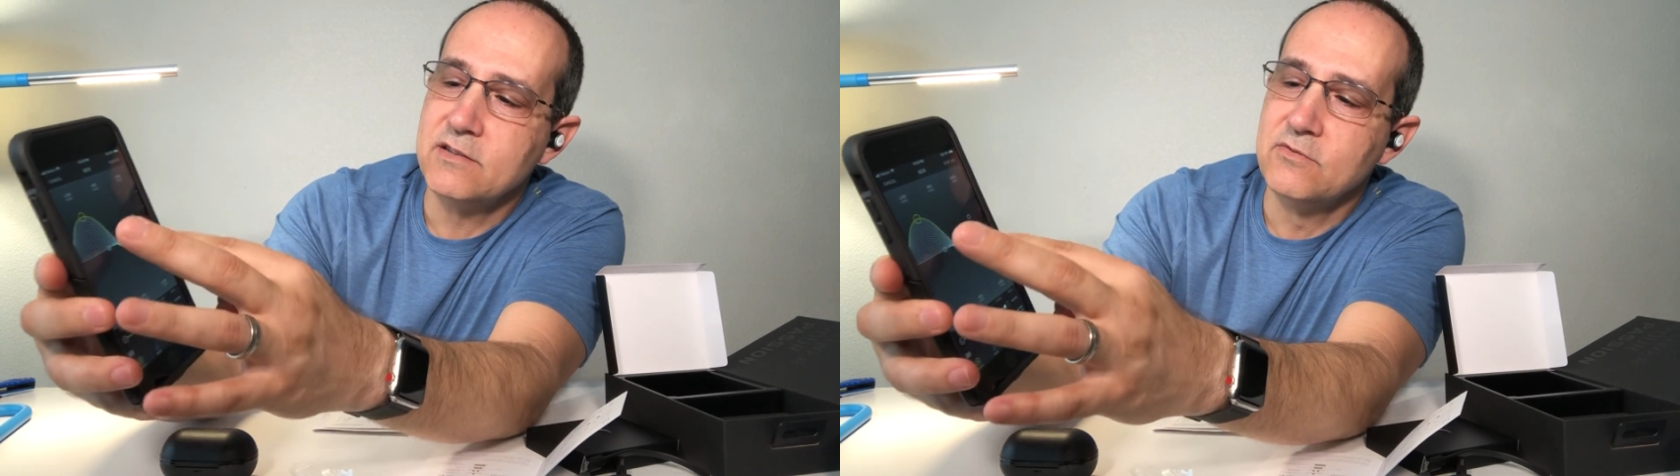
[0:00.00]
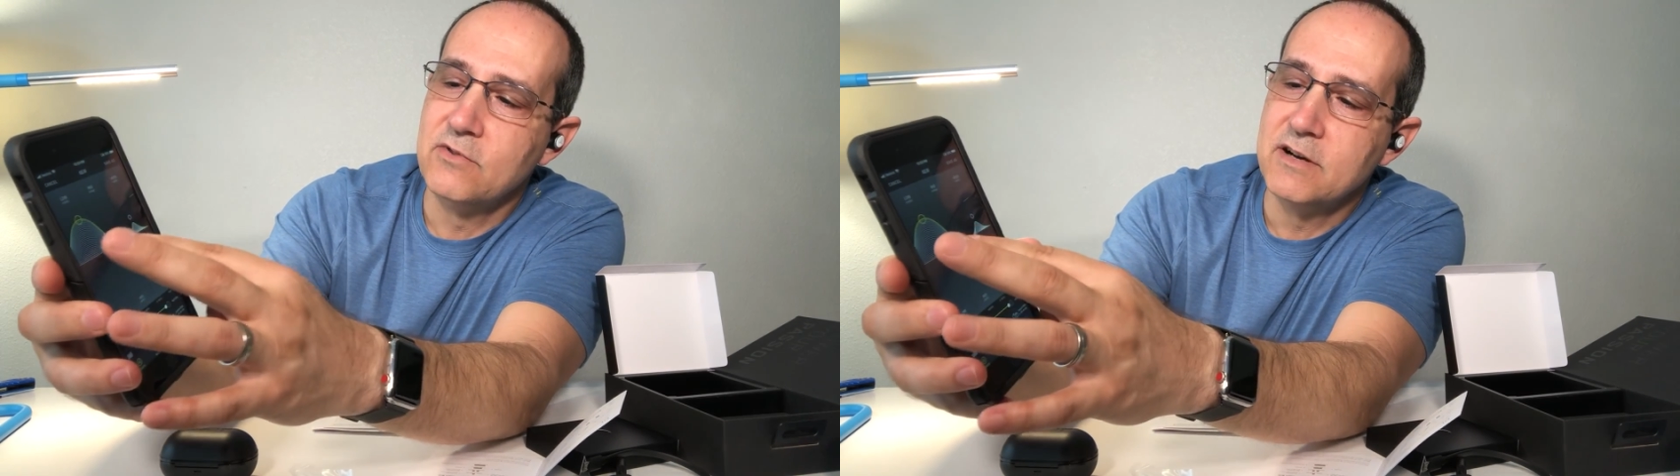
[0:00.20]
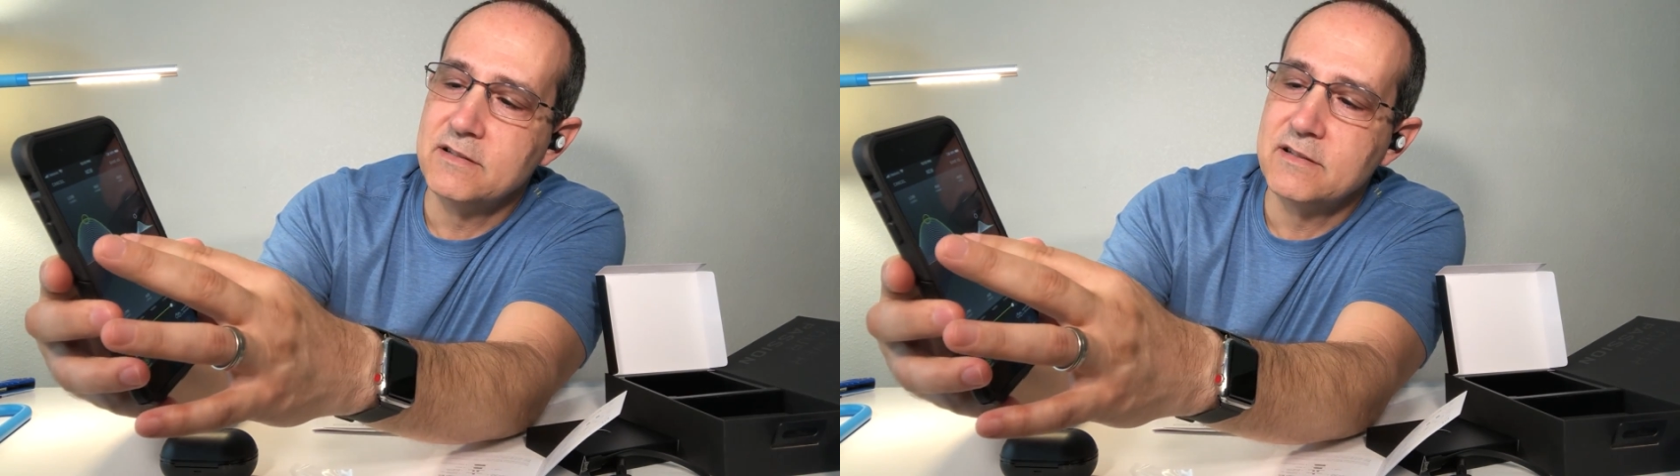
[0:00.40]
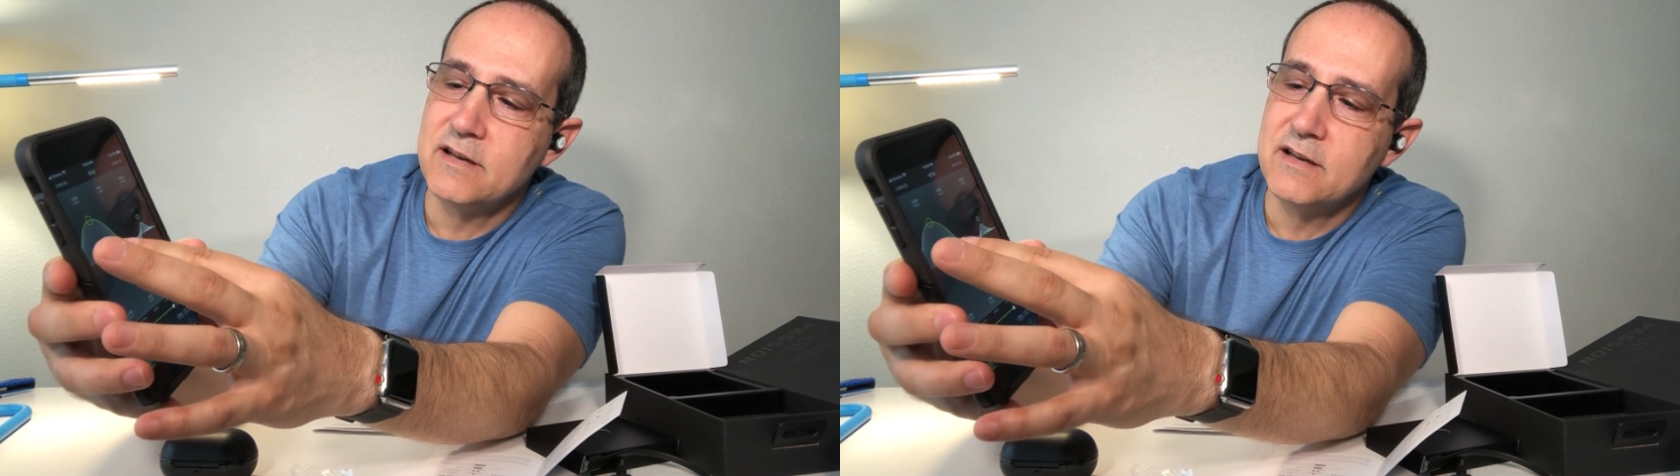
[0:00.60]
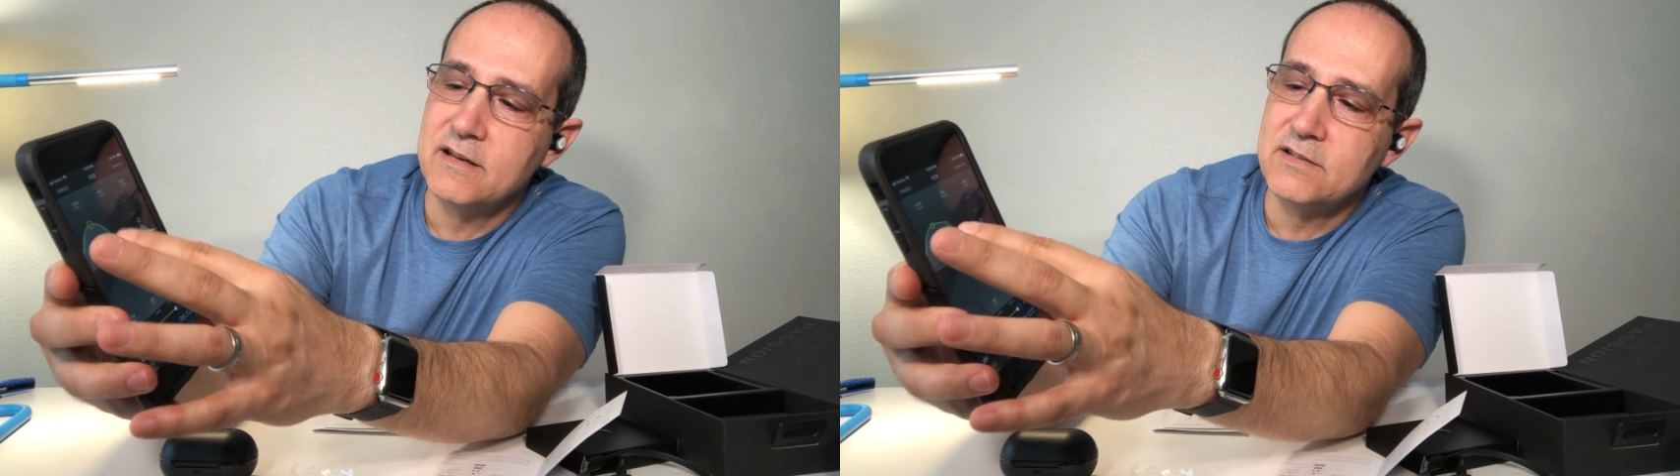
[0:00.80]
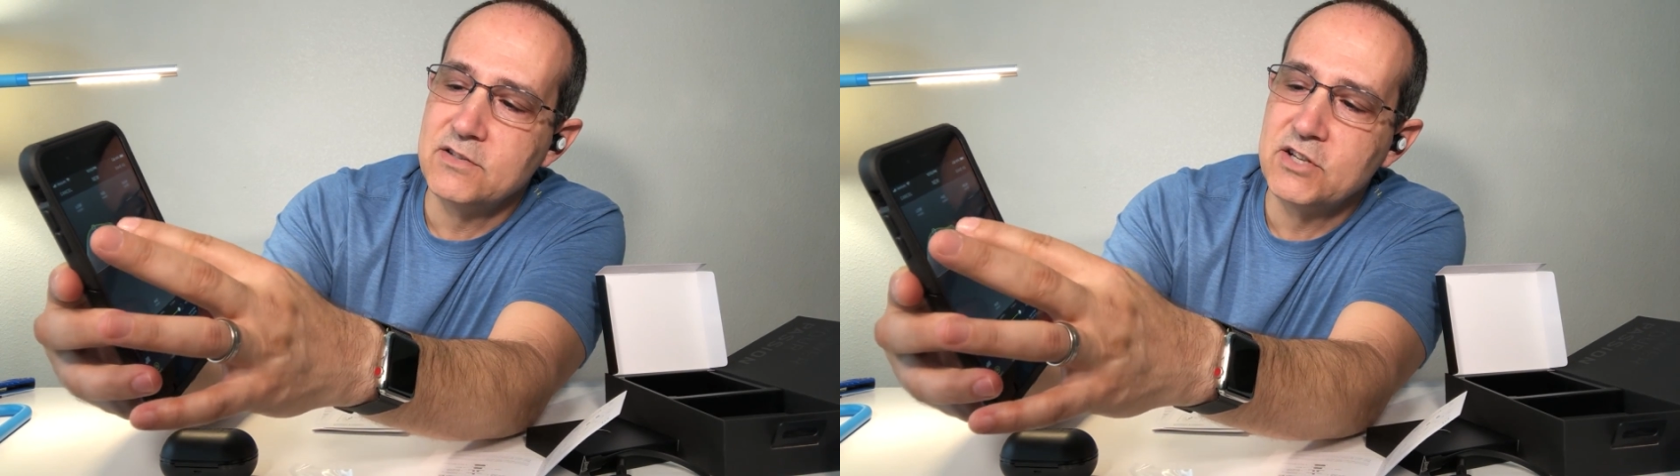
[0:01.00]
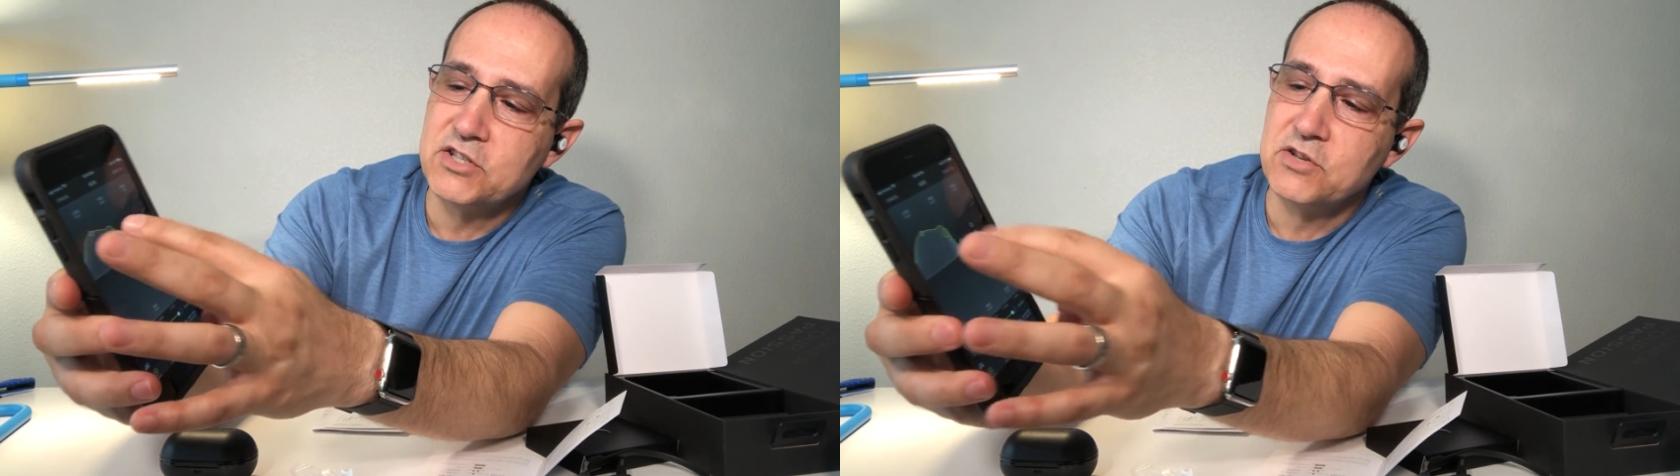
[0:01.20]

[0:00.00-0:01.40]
You want to adjust